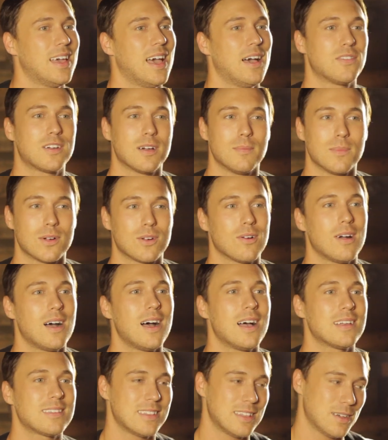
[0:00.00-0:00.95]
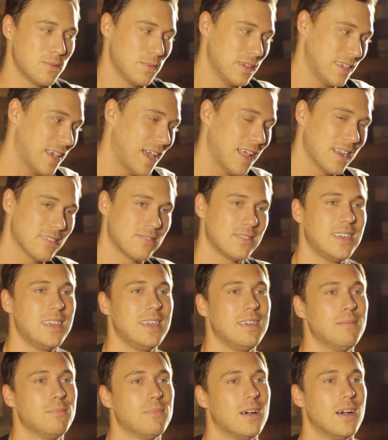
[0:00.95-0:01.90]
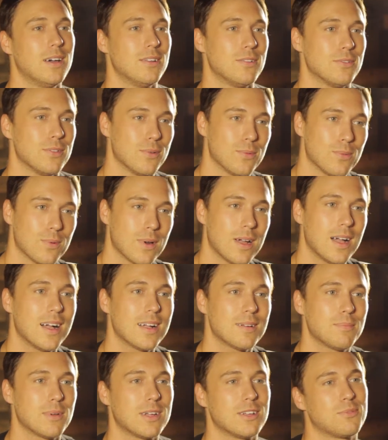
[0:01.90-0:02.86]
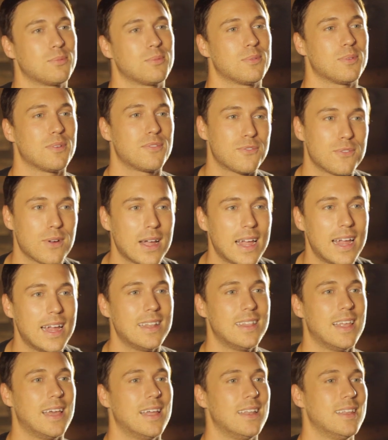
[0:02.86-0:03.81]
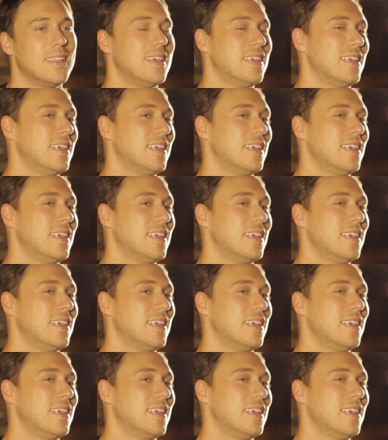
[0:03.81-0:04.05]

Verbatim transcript: have come across and that we kind of keep under the rug because we're afraid that